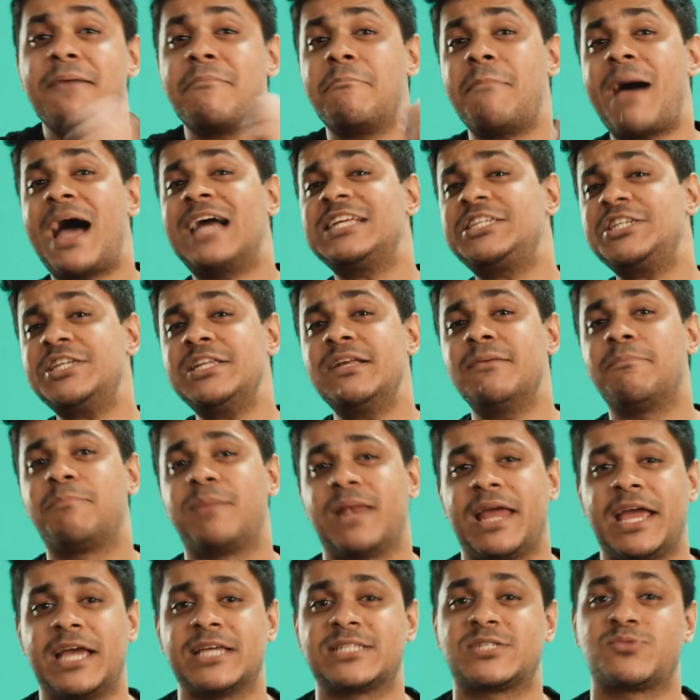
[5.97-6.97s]
Imagine a
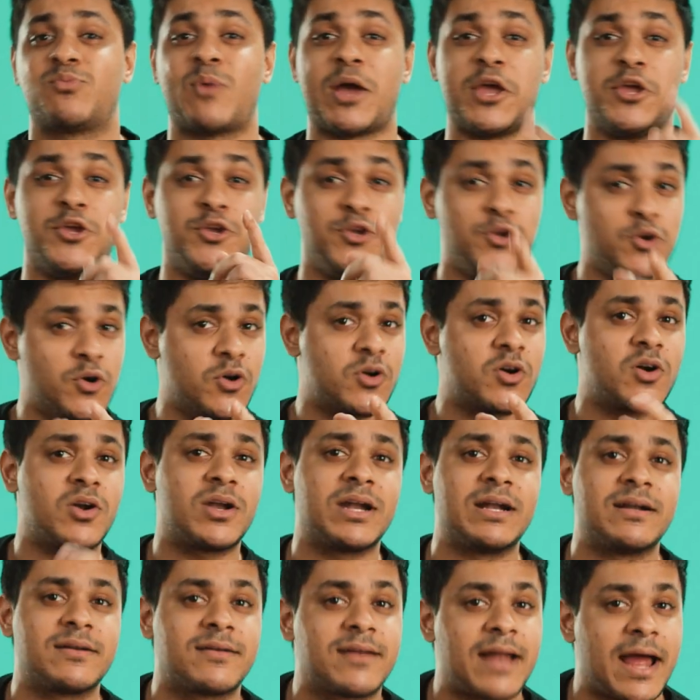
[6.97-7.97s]
place where you could
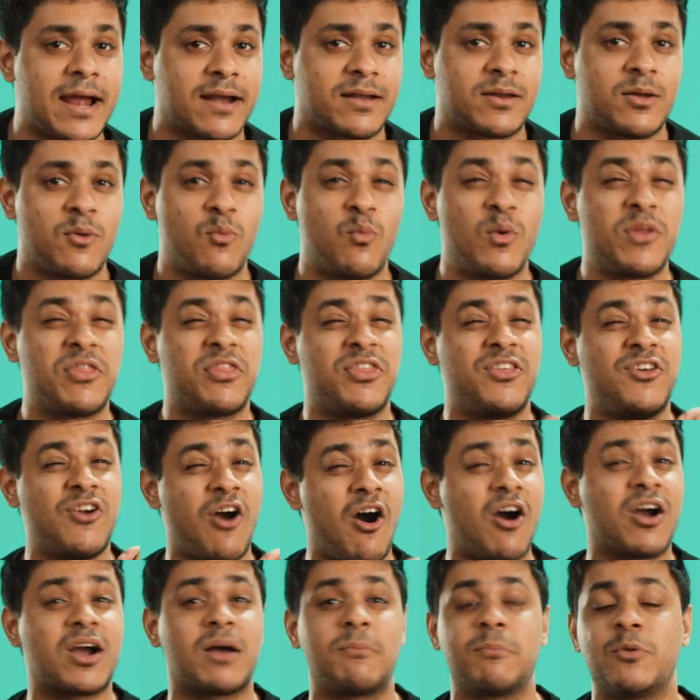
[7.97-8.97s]
interact with
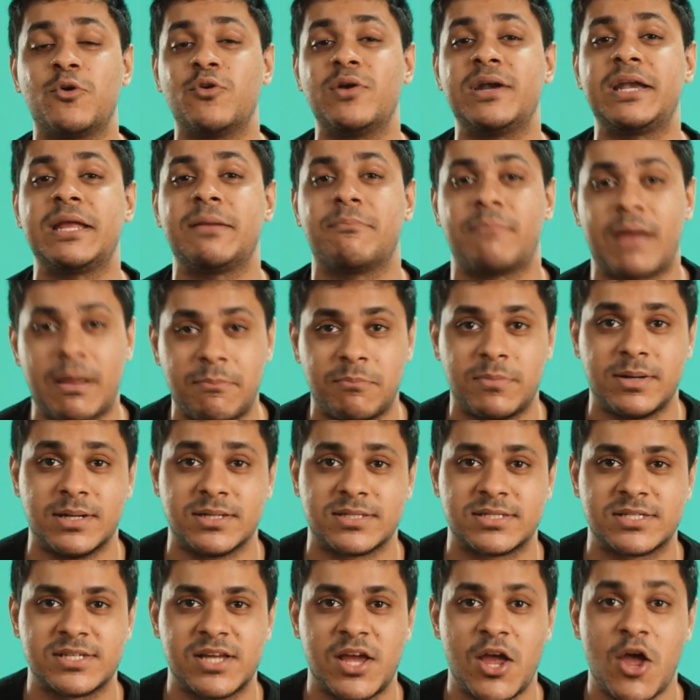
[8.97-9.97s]
your community
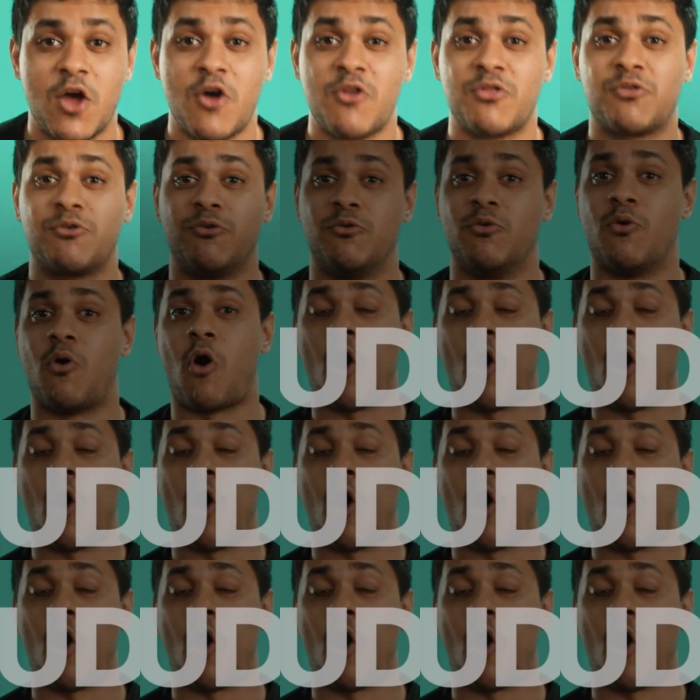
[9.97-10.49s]
members through